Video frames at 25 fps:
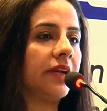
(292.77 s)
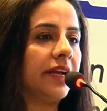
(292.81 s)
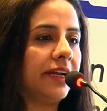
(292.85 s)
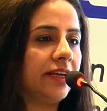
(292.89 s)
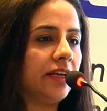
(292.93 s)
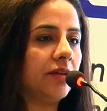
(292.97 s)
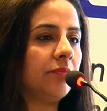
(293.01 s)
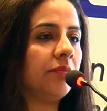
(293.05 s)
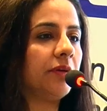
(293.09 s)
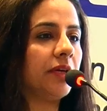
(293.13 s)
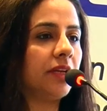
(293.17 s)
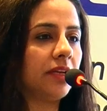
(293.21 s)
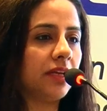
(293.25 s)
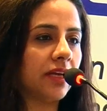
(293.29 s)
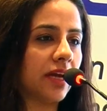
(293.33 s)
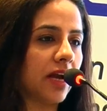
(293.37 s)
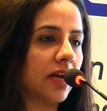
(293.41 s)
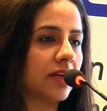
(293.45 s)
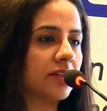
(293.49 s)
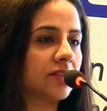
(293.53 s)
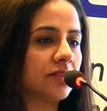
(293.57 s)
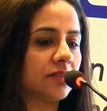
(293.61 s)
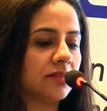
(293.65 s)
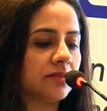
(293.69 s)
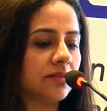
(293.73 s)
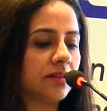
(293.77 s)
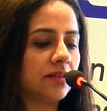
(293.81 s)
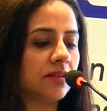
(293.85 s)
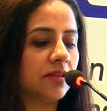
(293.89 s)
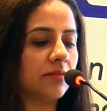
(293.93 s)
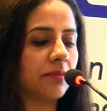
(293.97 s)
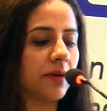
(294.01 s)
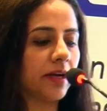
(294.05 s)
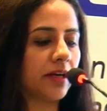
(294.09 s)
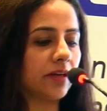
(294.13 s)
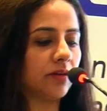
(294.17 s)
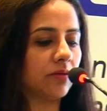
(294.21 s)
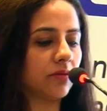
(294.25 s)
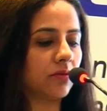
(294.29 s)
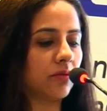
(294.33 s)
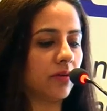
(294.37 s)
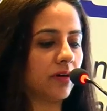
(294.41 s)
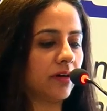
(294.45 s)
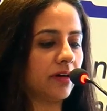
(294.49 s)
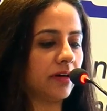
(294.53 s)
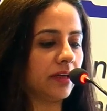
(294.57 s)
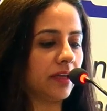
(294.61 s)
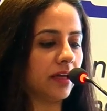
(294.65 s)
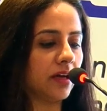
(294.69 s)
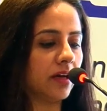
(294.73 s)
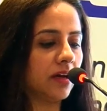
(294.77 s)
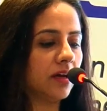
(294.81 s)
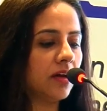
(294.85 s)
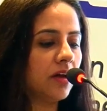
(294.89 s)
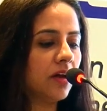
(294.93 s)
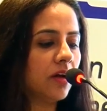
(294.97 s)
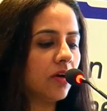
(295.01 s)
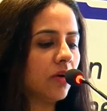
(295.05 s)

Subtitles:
ATP reactions in the mitochondria.